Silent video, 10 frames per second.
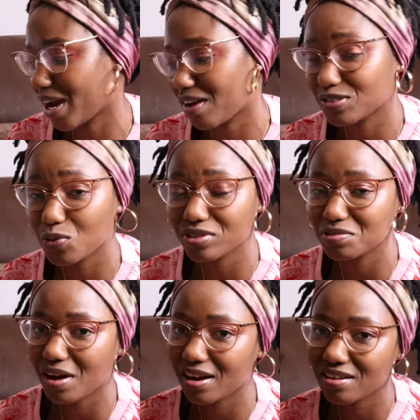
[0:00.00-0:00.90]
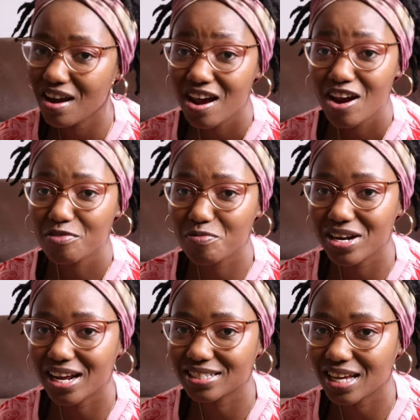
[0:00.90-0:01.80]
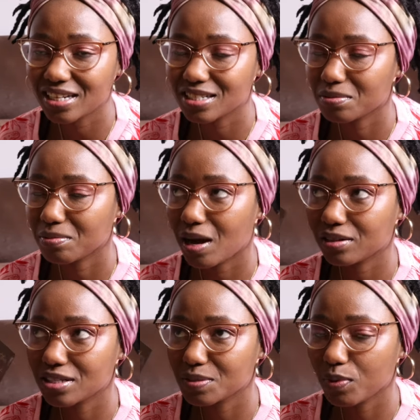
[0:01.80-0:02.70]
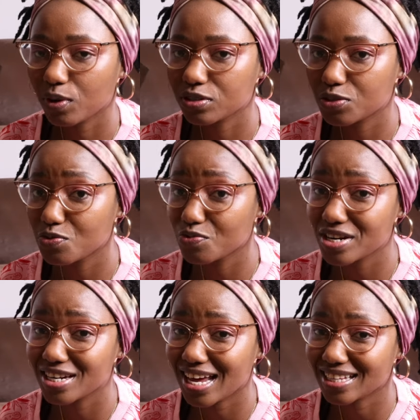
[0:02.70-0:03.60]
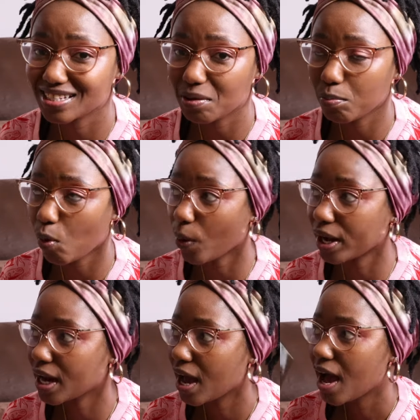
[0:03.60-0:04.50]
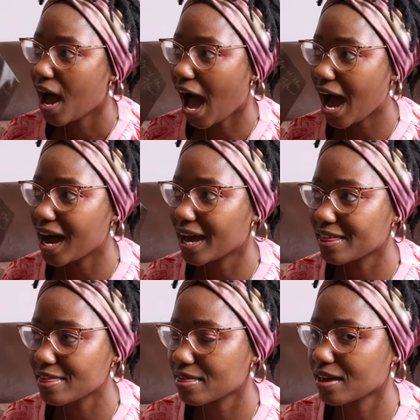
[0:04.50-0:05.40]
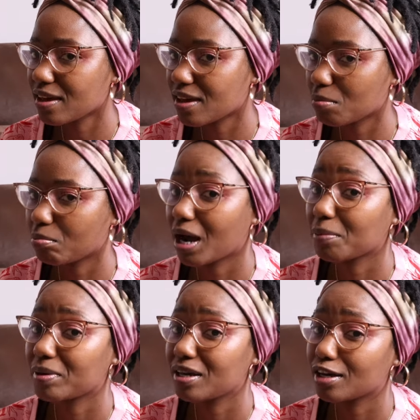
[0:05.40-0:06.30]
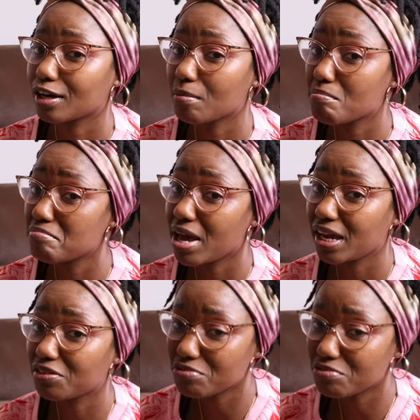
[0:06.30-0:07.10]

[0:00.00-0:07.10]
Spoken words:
where I've talked about it. Really excited about this book to read it at some point. I think it might be a May